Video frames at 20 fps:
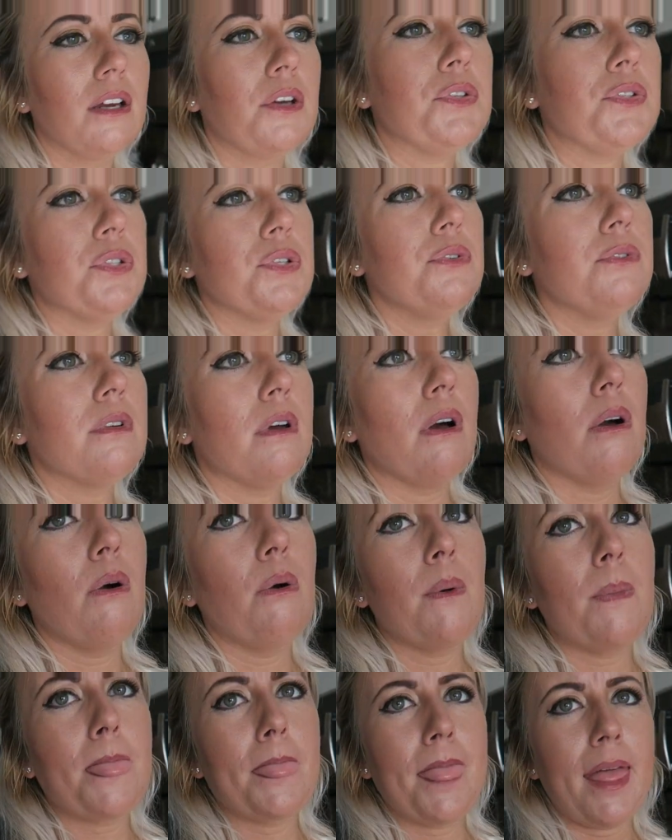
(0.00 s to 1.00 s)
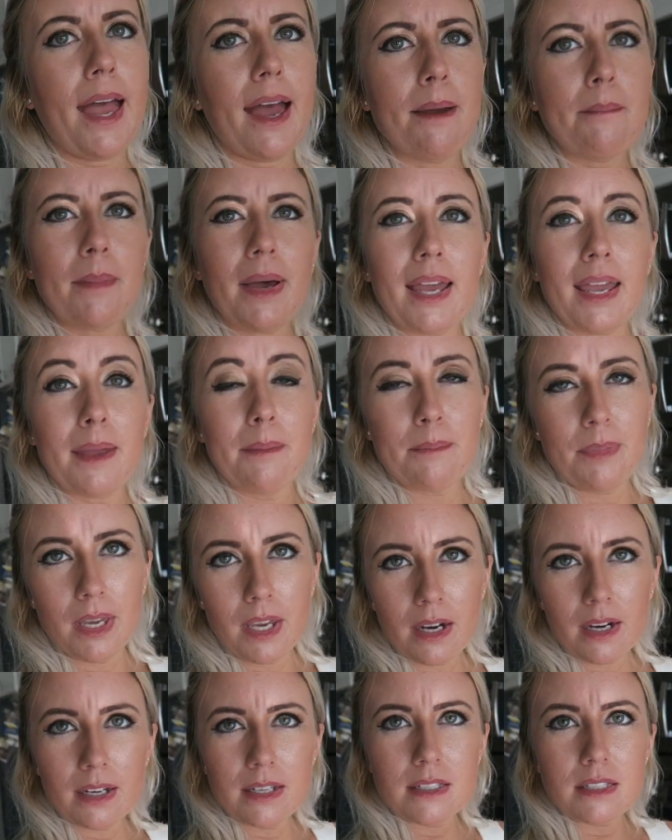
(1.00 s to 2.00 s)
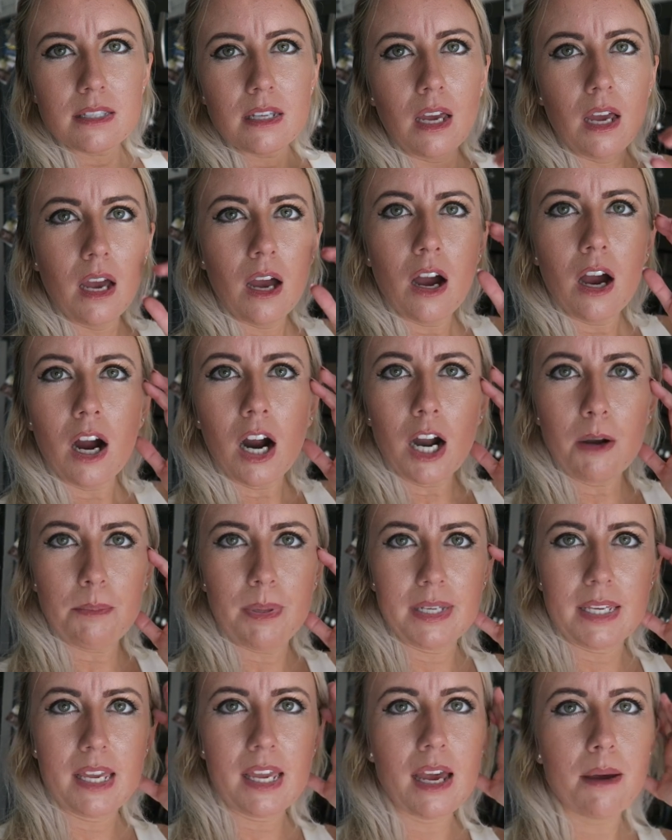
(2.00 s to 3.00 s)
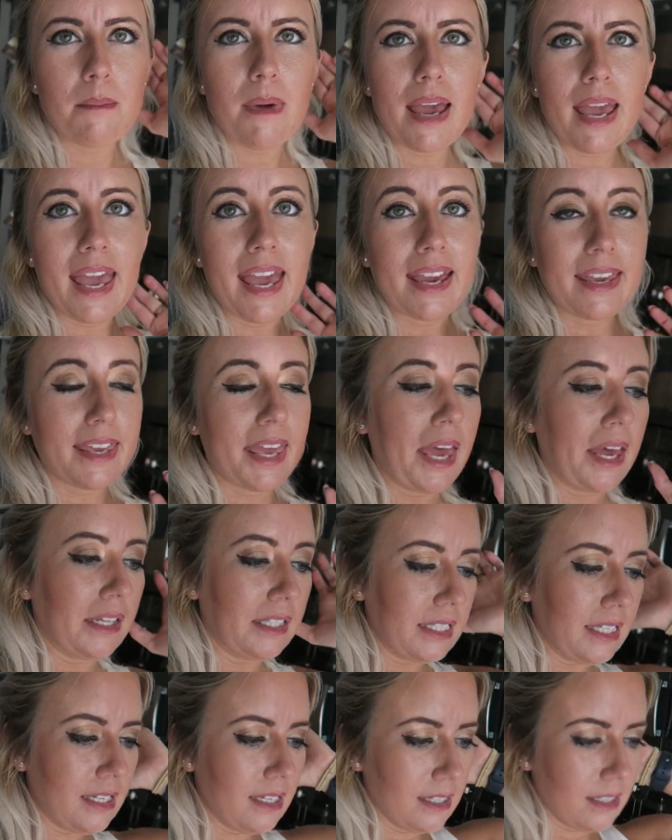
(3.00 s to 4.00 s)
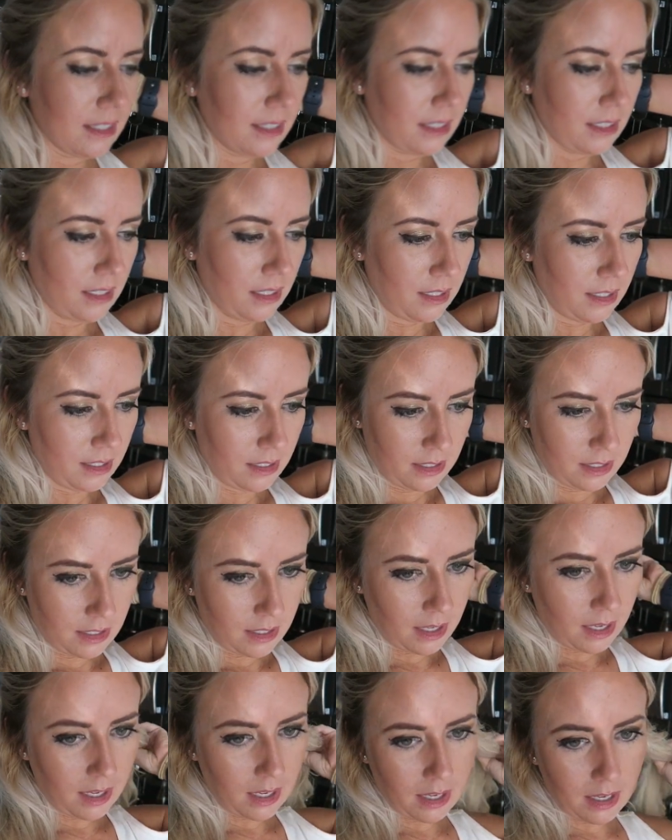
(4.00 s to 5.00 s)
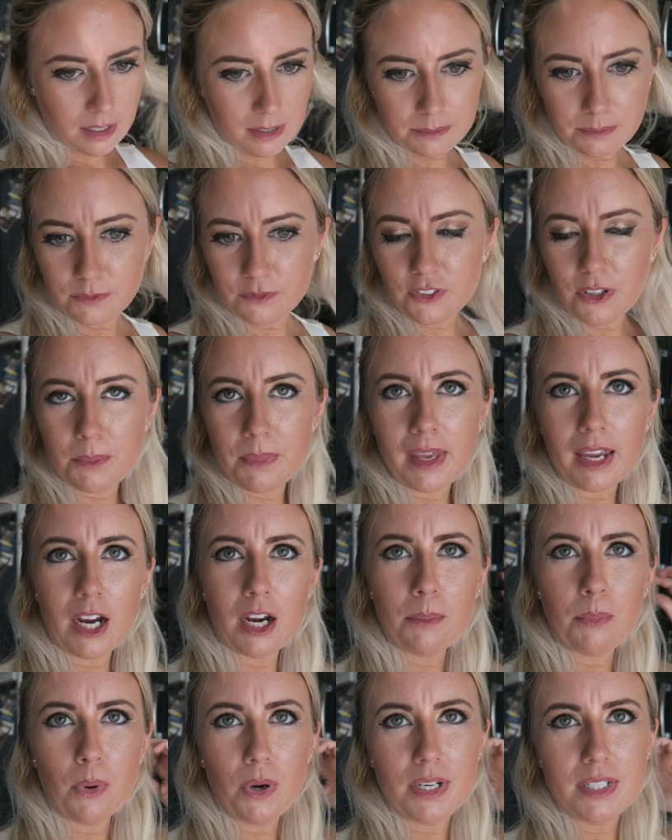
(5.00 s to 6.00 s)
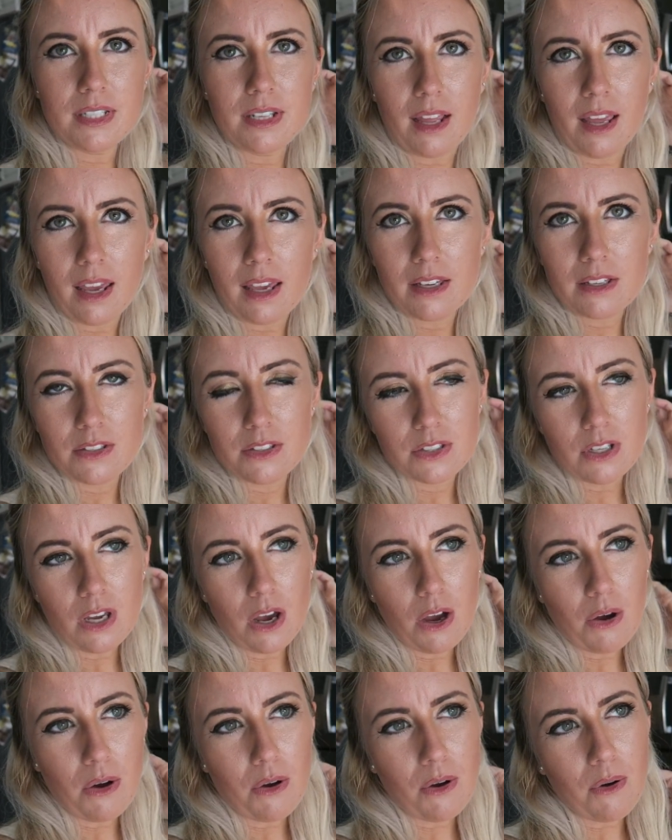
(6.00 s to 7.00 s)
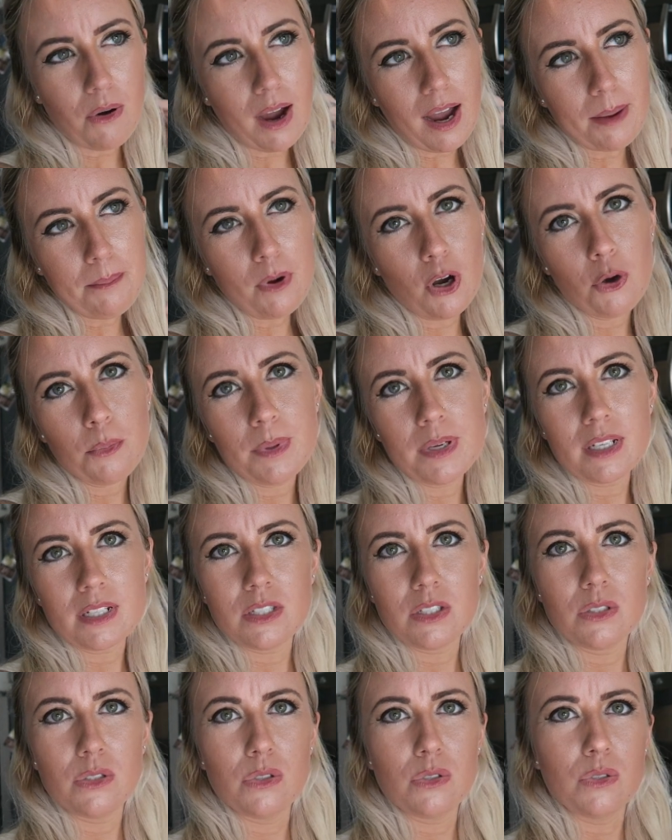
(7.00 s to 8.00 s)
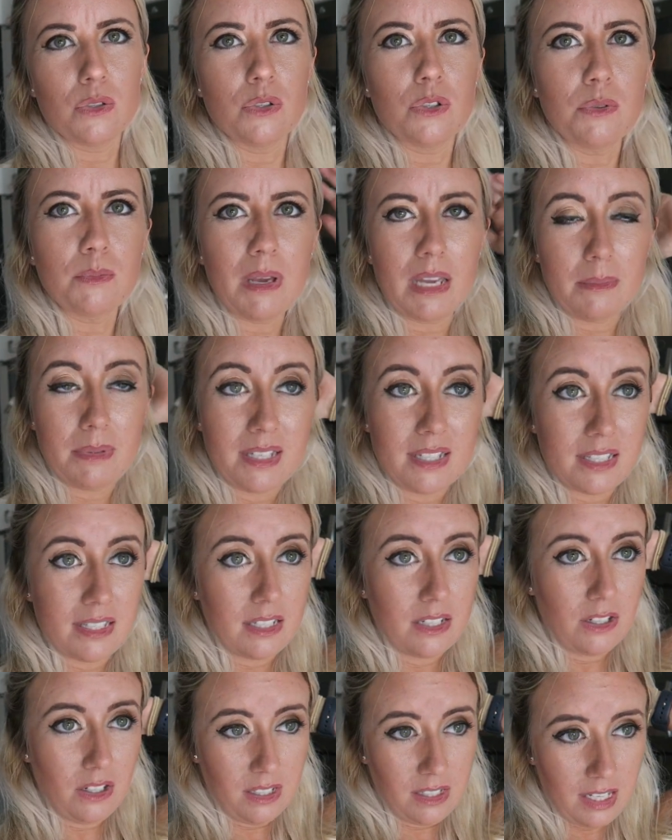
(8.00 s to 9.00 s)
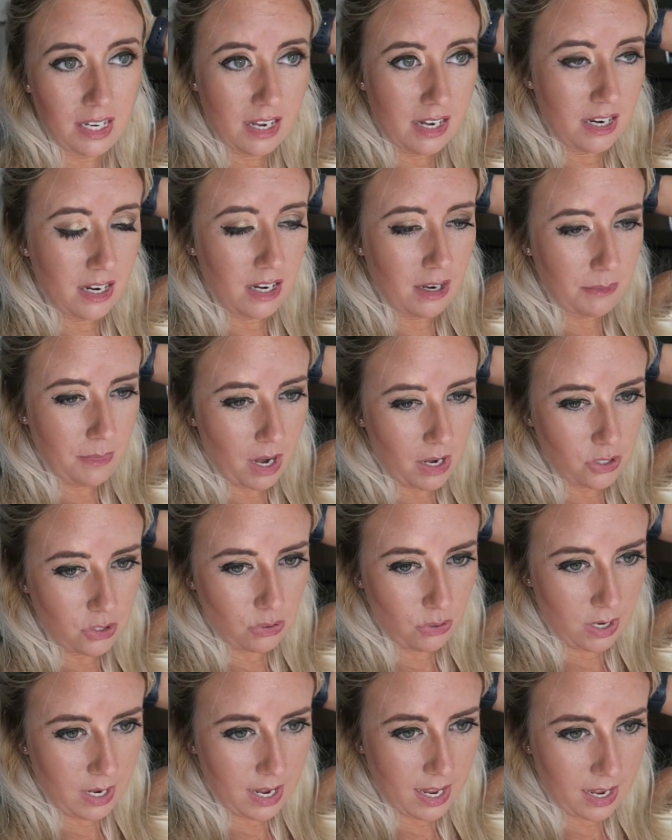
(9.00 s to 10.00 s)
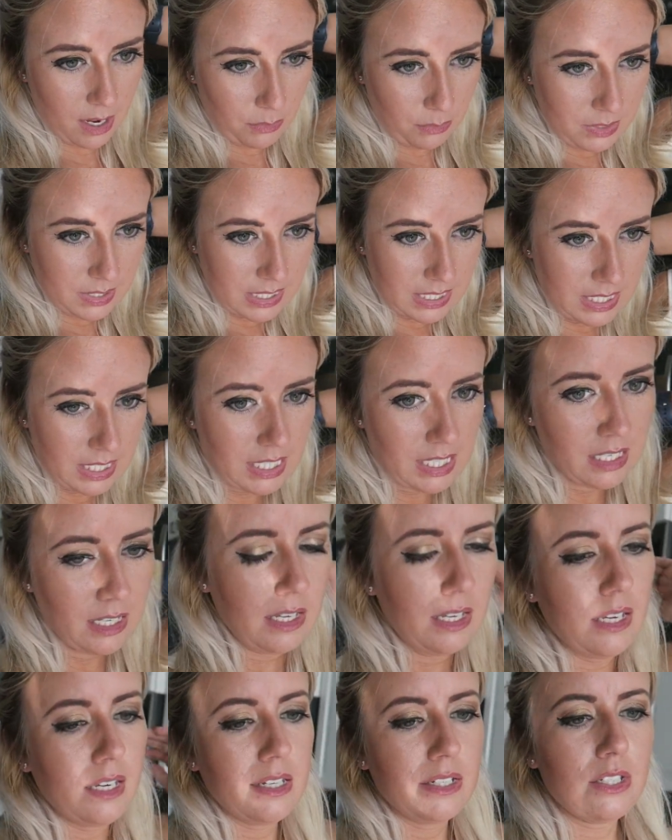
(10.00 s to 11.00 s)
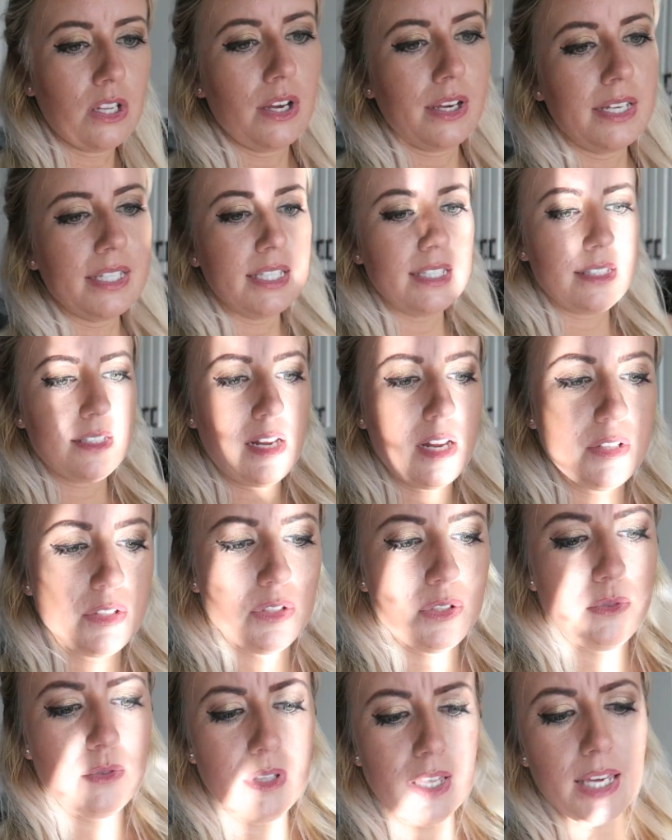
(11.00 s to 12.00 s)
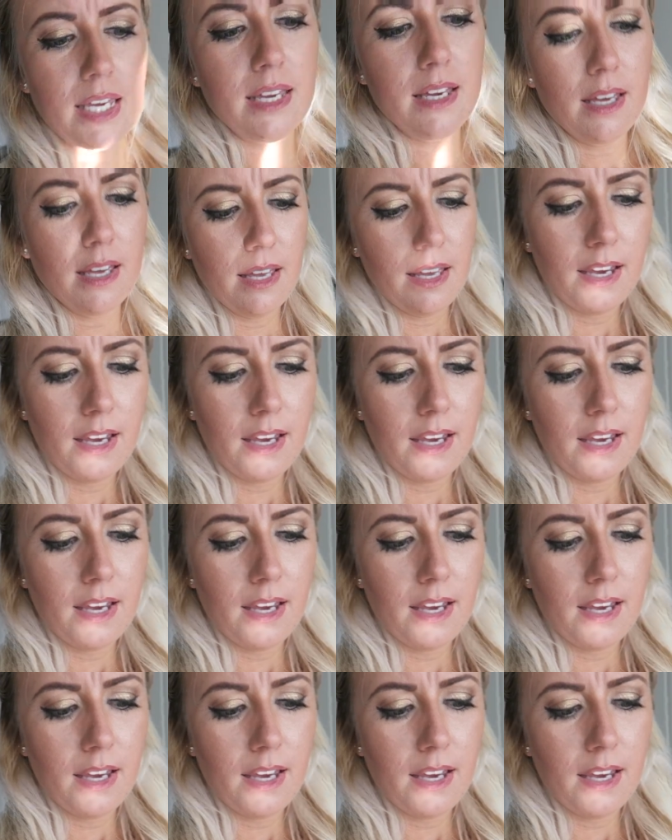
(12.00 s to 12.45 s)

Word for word: I do know that my parents are picking up my Aunt Kelly um, from the airport today. So I'm hoping to maybe see her later. I'm not sure yet. We'll see as long as it's not too late.